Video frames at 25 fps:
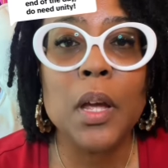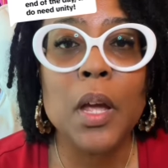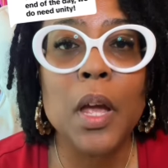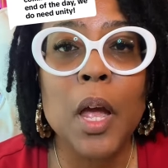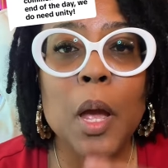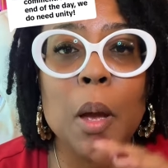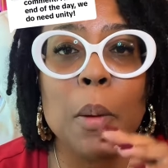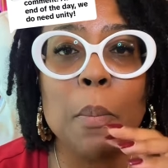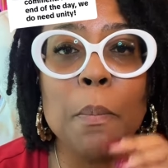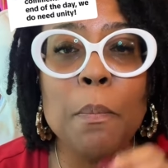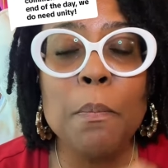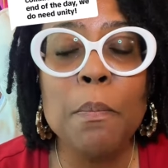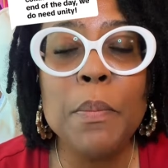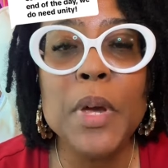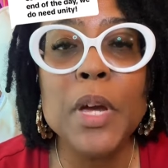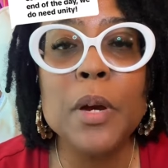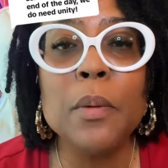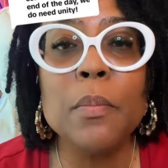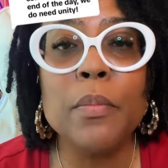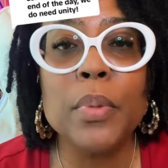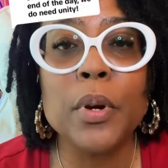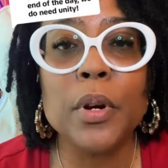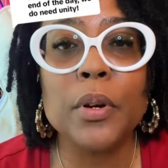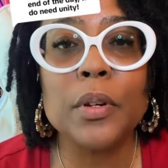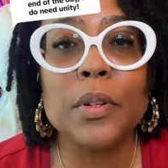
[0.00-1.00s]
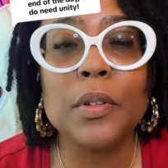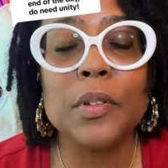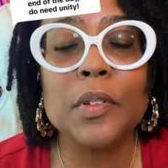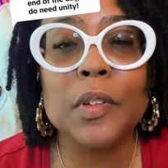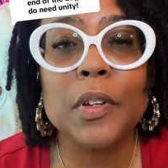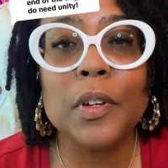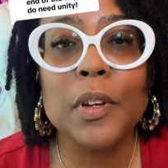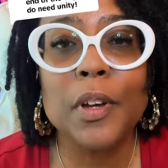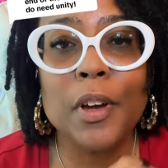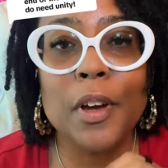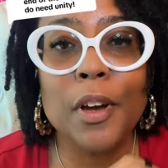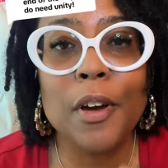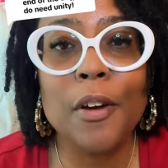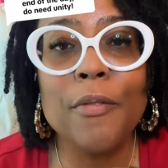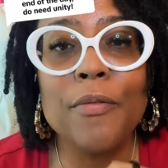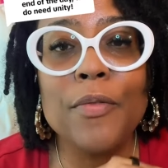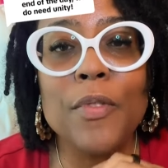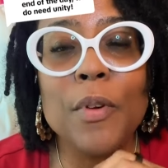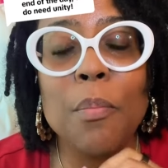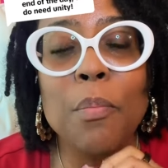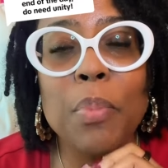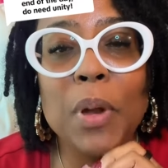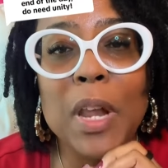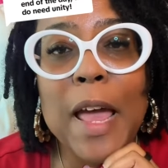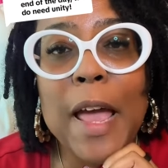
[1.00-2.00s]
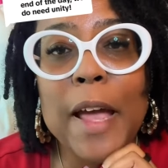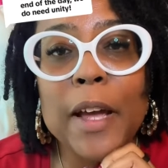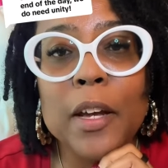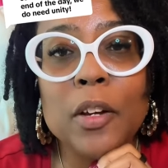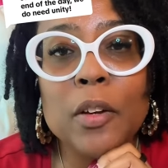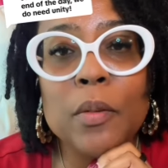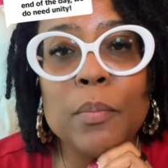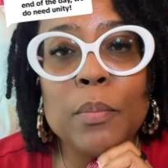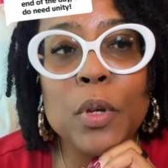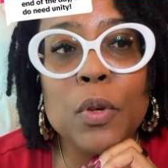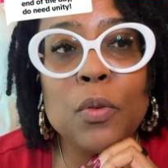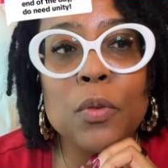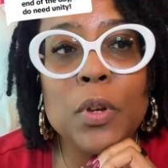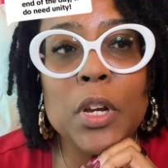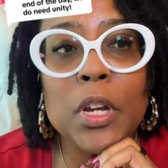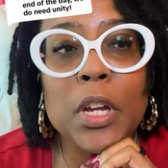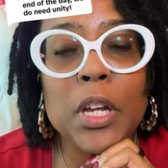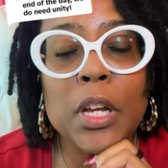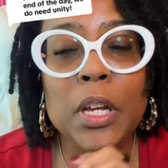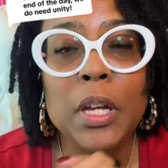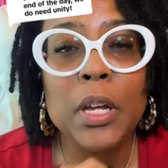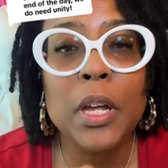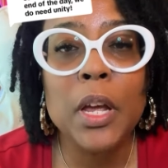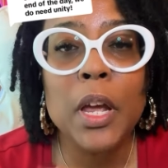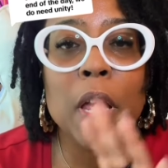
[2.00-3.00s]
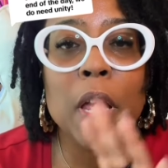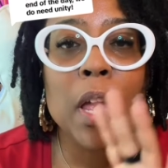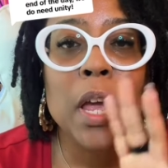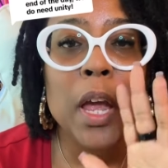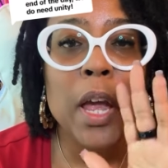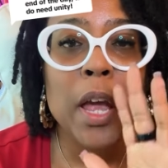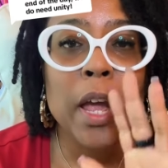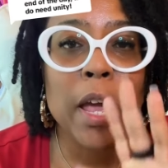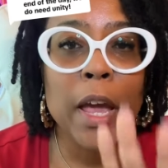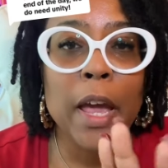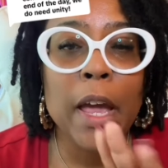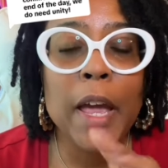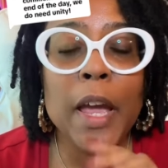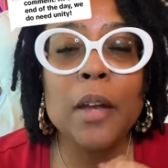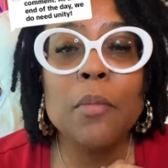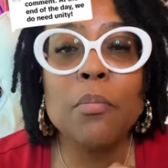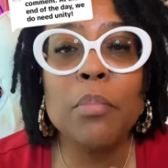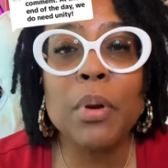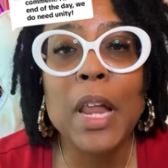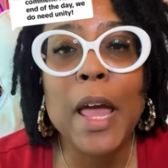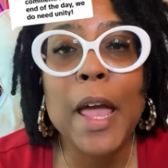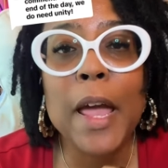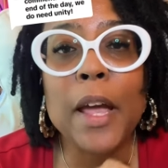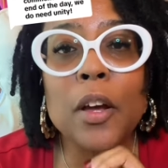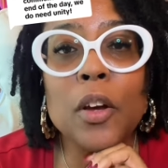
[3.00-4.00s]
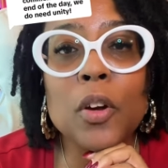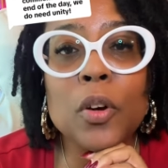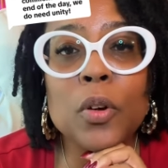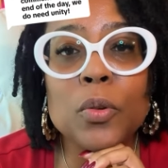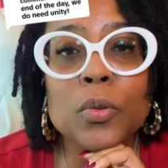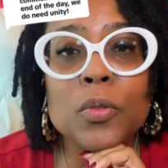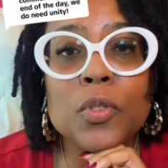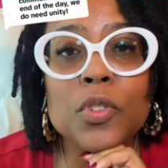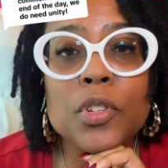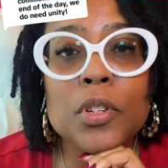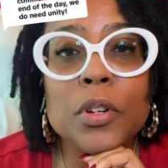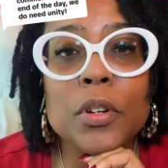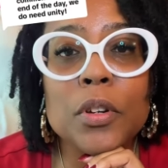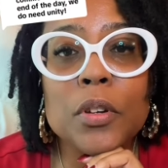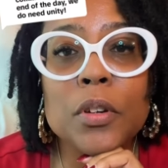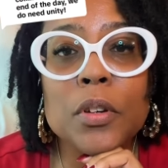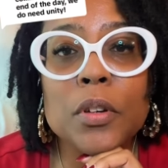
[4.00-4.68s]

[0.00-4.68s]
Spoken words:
members of the Black community and Black culture.